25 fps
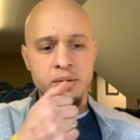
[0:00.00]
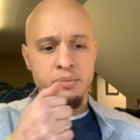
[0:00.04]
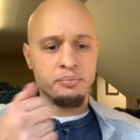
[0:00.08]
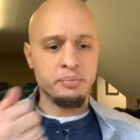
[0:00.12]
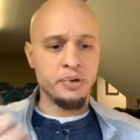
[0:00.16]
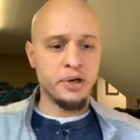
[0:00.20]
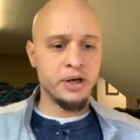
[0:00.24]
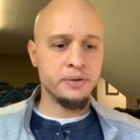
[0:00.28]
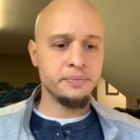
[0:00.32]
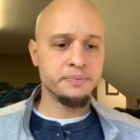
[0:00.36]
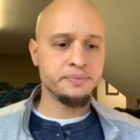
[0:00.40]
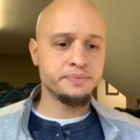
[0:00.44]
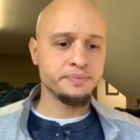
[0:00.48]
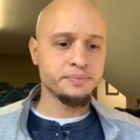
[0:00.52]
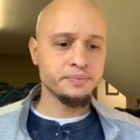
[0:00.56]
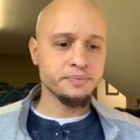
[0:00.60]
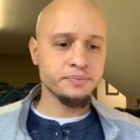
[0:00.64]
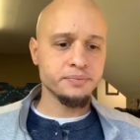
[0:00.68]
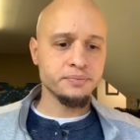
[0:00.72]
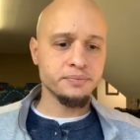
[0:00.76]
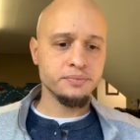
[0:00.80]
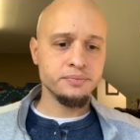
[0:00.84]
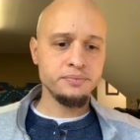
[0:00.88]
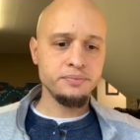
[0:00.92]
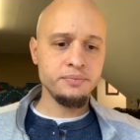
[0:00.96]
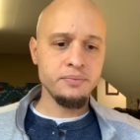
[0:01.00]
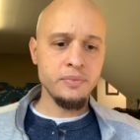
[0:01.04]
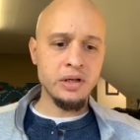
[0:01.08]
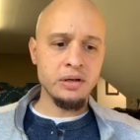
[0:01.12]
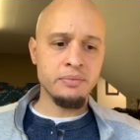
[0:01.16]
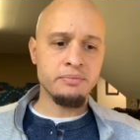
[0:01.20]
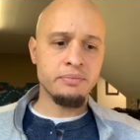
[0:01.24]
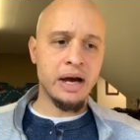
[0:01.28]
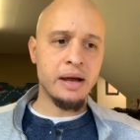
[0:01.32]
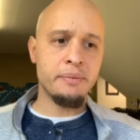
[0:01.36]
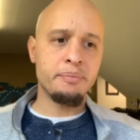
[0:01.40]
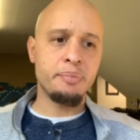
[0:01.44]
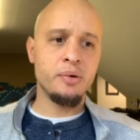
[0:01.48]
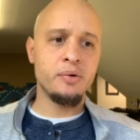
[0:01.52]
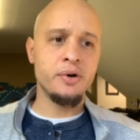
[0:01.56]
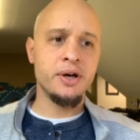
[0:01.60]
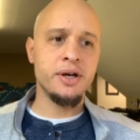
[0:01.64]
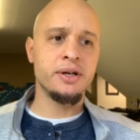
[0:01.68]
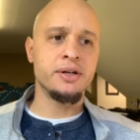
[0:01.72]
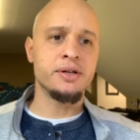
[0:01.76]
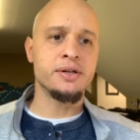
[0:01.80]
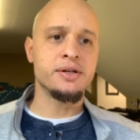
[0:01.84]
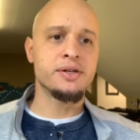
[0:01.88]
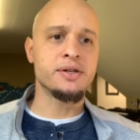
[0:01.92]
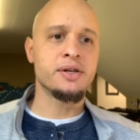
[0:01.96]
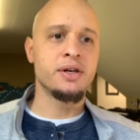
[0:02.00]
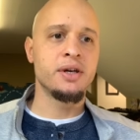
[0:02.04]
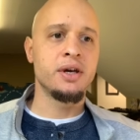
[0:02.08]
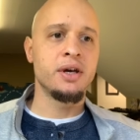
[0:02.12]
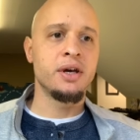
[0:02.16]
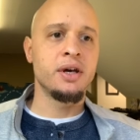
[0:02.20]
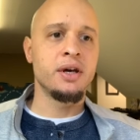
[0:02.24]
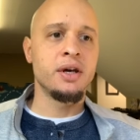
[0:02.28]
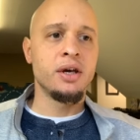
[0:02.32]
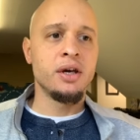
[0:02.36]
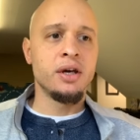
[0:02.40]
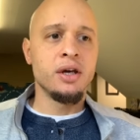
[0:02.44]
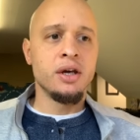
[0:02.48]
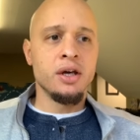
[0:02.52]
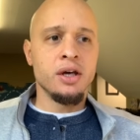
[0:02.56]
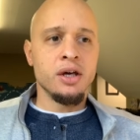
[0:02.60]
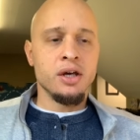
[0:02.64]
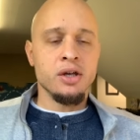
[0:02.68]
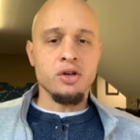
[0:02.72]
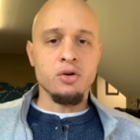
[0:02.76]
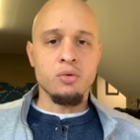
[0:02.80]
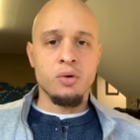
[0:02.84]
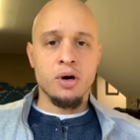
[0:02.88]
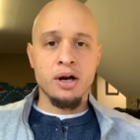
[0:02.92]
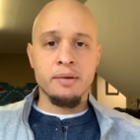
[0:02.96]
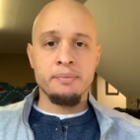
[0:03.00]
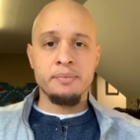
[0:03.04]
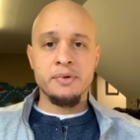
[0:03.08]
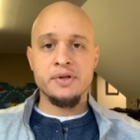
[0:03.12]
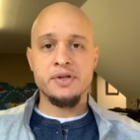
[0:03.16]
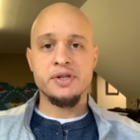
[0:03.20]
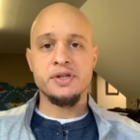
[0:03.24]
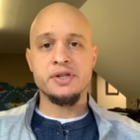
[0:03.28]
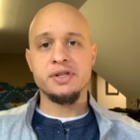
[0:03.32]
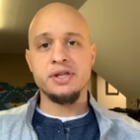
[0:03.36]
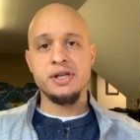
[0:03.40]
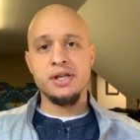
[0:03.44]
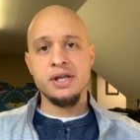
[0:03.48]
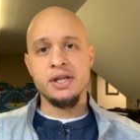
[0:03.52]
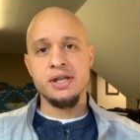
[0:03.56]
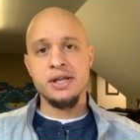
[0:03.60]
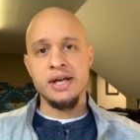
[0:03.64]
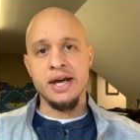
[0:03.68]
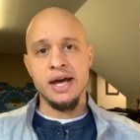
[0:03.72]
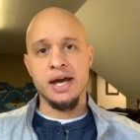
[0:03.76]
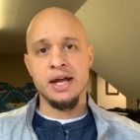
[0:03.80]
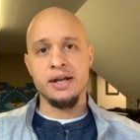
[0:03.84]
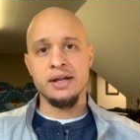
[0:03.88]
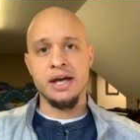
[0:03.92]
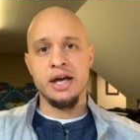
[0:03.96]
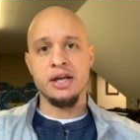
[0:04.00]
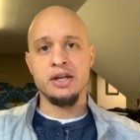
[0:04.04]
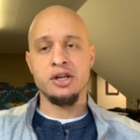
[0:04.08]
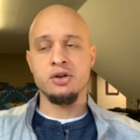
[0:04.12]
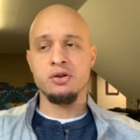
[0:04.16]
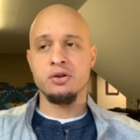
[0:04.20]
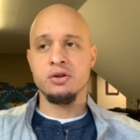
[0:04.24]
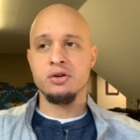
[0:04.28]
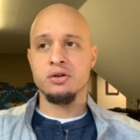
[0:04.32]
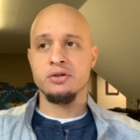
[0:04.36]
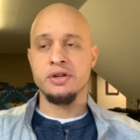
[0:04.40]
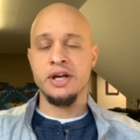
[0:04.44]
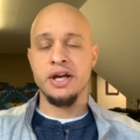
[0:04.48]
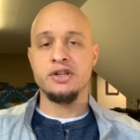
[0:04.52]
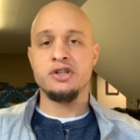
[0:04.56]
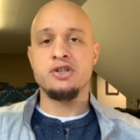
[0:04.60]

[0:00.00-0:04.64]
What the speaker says: But my point is, you want them to see that you're